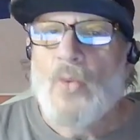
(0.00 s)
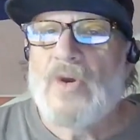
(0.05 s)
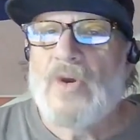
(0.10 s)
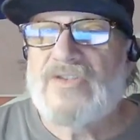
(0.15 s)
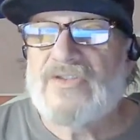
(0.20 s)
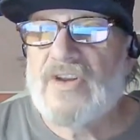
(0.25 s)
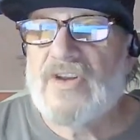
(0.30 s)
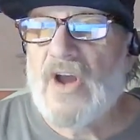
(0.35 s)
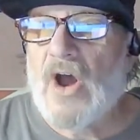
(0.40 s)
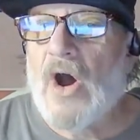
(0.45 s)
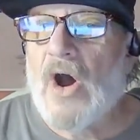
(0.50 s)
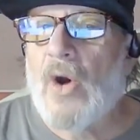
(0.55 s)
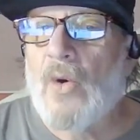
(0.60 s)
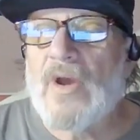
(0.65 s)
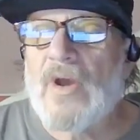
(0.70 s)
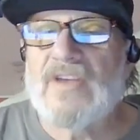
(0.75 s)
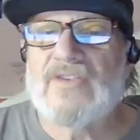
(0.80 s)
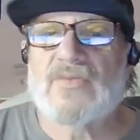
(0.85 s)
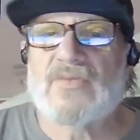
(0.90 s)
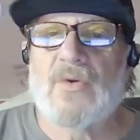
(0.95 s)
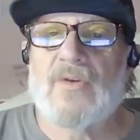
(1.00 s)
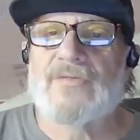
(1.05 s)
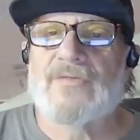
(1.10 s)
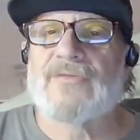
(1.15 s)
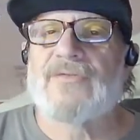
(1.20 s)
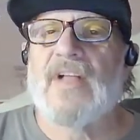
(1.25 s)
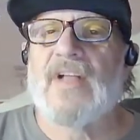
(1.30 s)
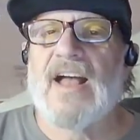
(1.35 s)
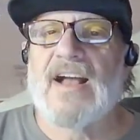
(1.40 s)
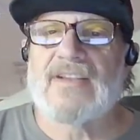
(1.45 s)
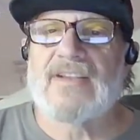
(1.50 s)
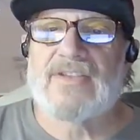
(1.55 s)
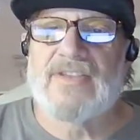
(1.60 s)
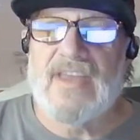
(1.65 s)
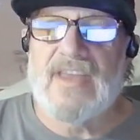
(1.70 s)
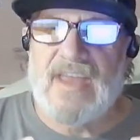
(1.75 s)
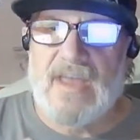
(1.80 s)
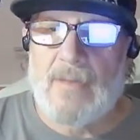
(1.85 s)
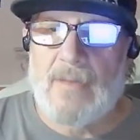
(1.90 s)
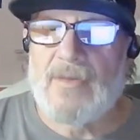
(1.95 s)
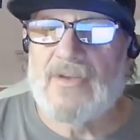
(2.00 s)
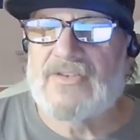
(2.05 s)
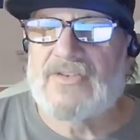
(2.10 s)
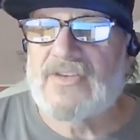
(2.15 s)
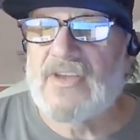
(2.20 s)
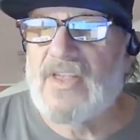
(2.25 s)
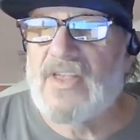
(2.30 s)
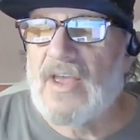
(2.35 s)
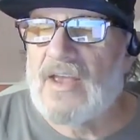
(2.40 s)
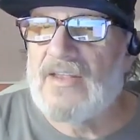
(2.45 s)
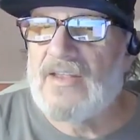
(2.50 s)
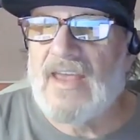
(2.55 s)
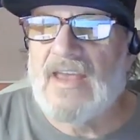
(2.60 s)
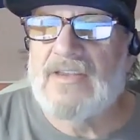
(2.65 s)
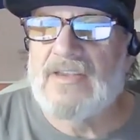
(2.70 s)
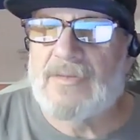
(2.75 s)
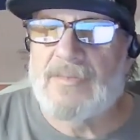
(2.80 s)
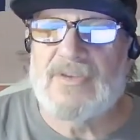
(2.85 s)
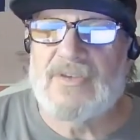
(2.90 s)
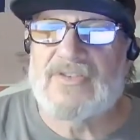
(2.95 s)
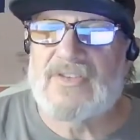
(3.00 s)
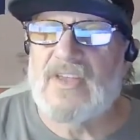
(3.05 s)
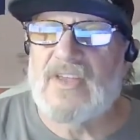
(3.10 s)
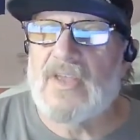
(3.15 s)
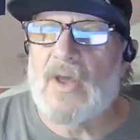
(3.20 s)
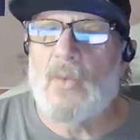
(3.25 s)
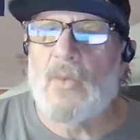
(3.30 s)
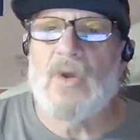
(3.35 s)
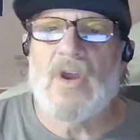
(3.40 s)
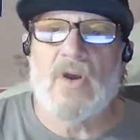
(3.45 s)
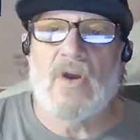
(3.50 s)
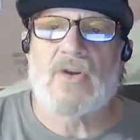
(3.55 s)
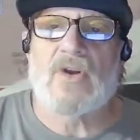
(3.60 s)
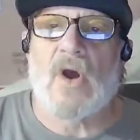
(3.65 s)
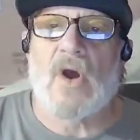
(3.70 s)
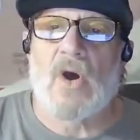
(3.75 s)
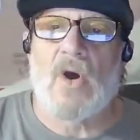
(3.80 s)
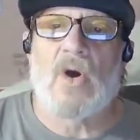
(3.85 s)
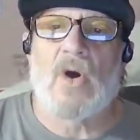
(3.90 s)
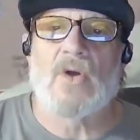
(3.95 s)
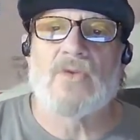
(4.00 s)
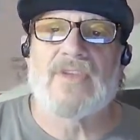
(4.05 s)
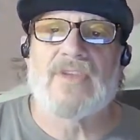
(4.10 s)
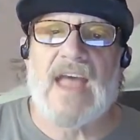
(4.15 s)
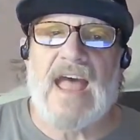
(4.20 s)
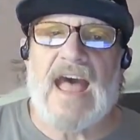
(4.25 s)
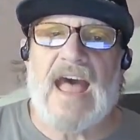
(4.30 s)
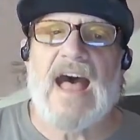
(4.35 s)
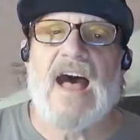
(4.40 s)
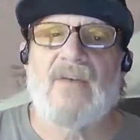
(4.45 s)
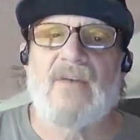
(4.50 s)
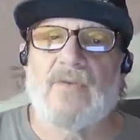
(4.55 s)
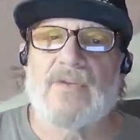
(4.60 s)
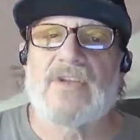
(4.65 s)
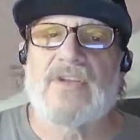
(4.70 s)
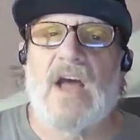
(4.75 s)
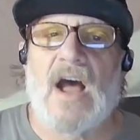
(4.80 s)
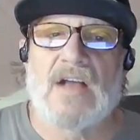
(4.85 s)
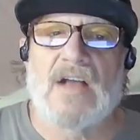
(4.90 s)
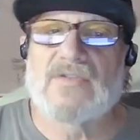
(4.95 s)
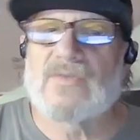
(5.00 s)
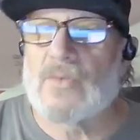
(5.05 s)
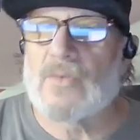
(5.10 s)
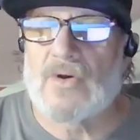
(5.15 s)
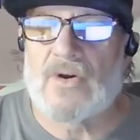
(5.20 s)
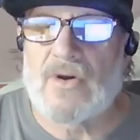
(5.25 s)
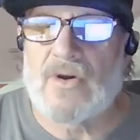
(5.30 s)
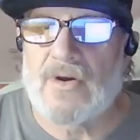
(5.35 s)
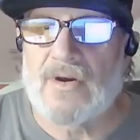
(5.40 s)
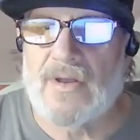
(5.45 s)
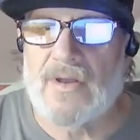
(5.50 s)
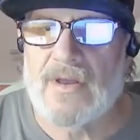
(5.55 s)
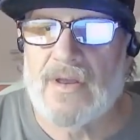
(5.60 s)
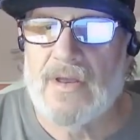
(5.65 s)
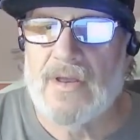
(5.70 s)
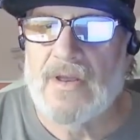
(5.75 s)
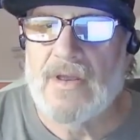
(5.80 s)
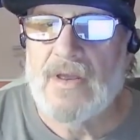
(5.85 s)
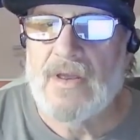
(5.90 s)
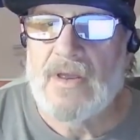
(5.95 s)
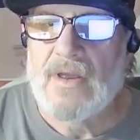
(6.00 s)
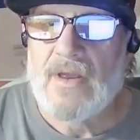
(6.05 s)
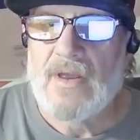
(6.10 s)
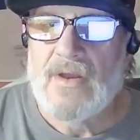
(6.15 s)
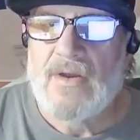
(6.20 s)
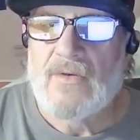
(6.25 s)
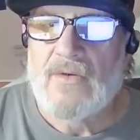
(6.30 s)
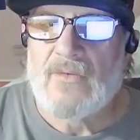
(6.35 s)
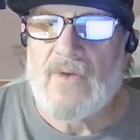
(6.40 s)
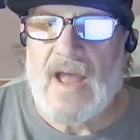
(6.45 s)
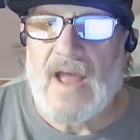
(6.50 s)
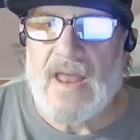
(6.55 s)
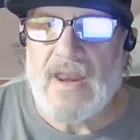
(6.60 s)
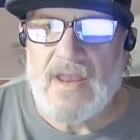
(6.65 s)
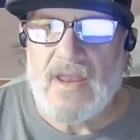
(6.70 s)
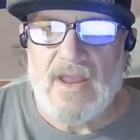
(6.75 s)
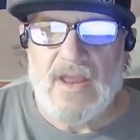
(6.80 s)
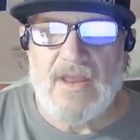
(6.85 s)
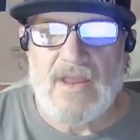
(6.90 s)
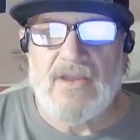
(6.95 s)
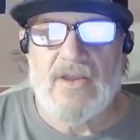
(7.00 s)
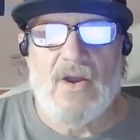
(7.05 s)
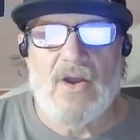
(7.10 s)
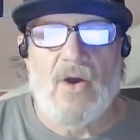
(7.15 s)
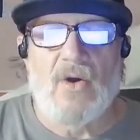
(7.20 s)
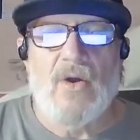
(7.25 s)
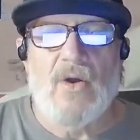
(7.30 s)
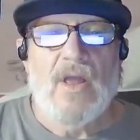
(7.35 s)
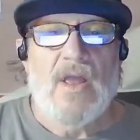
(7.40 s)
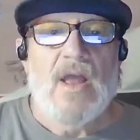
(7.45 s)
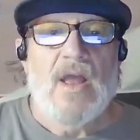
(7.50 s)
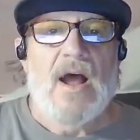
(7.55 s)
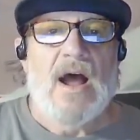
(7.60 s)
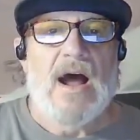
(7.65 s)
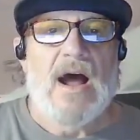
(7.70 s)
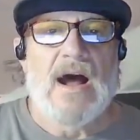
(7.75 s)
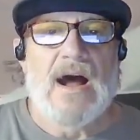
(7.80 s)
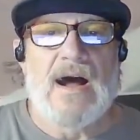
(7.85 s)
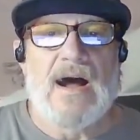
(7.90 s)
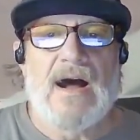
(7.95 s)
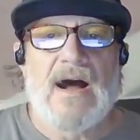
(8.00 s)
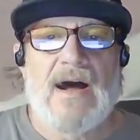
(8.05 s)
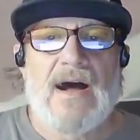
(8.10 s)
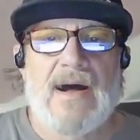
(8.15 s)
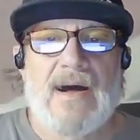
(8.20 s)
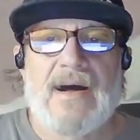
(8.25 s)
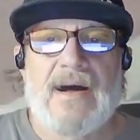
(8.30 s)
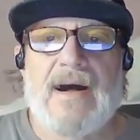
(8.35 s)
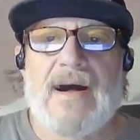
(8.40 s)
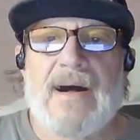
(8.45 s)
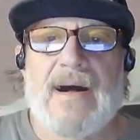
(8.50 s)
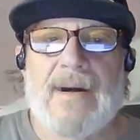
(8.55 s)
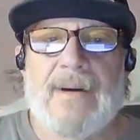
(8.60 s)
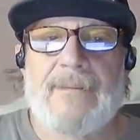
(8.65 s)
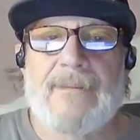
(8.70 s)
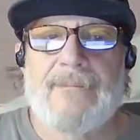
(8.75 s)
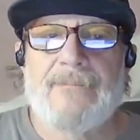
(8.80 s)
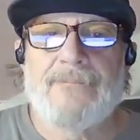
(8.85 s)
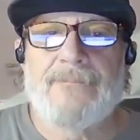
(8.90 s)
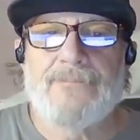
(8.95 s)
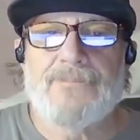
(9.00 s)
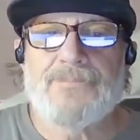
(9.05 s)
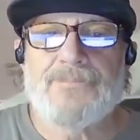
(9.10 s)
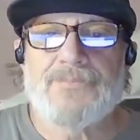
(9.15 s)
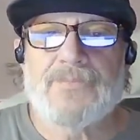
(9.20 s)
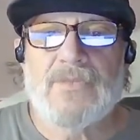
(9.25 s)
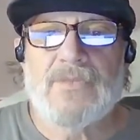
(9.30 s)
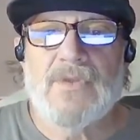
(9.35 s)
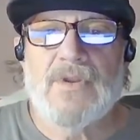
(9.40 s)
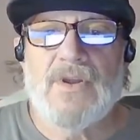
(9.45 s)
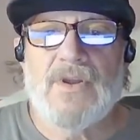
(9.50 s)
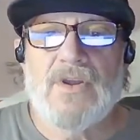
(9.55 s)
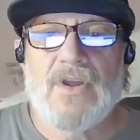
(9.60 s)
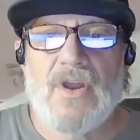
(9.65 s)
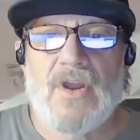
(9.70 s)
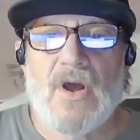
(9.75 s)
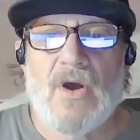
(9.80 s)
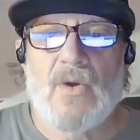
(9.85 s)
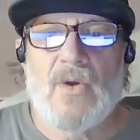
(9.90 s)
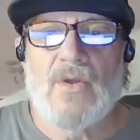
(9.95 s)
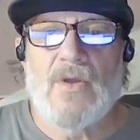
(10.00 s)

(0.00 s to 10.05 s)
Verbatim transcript: should always reflect the intimacy that intimacy that we are called to have with God's word. Right. And, you know, uh, uh um, you know,